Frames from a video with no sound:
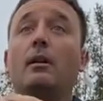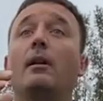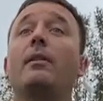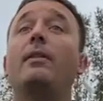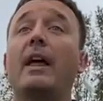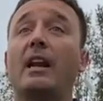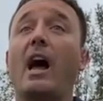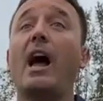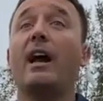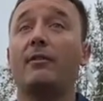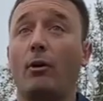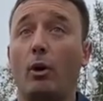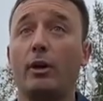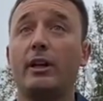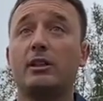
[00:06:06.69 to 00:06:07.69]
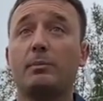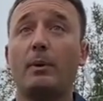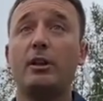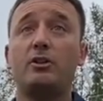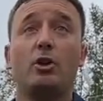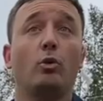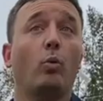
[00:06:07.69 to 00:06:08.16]
then I have already explained
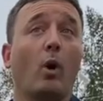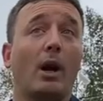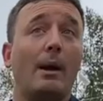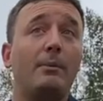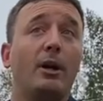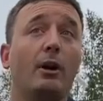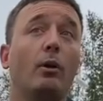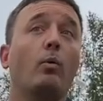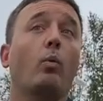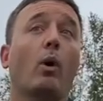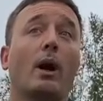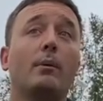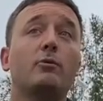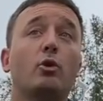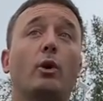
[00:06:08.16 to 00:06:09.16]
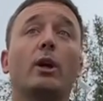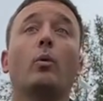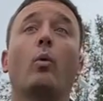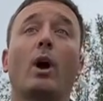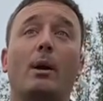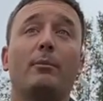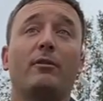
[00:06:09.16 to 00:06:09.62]
to you what I'm here, what I'm doing,
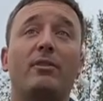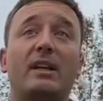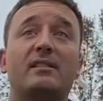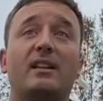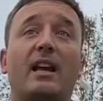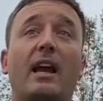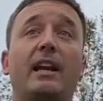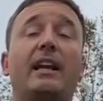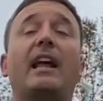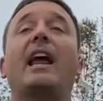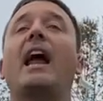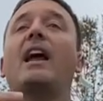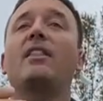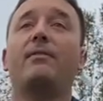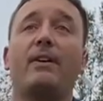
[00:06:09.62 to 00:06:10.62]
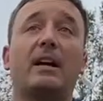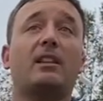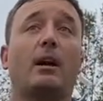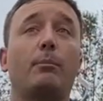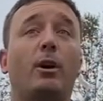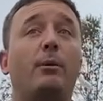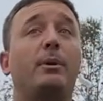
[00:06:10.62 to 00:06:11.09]
what I'm investigating, and the fact that I'm
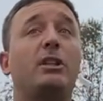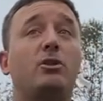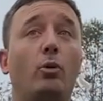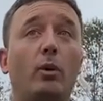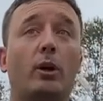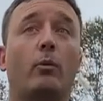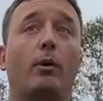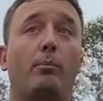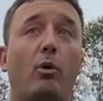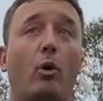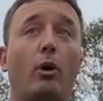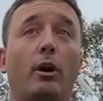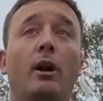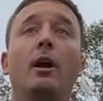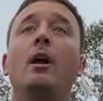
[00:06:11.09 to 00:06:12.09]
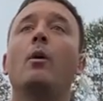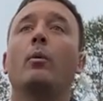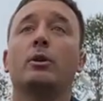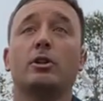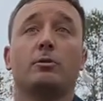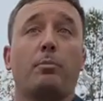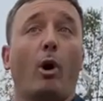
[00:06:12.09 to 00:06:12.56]
going to be doing a report, which
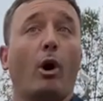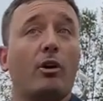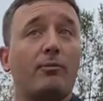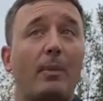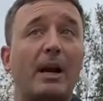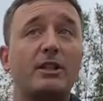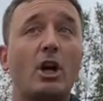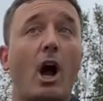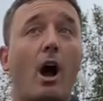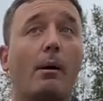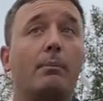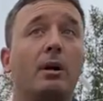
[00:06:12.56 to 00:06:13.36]
is part of my job,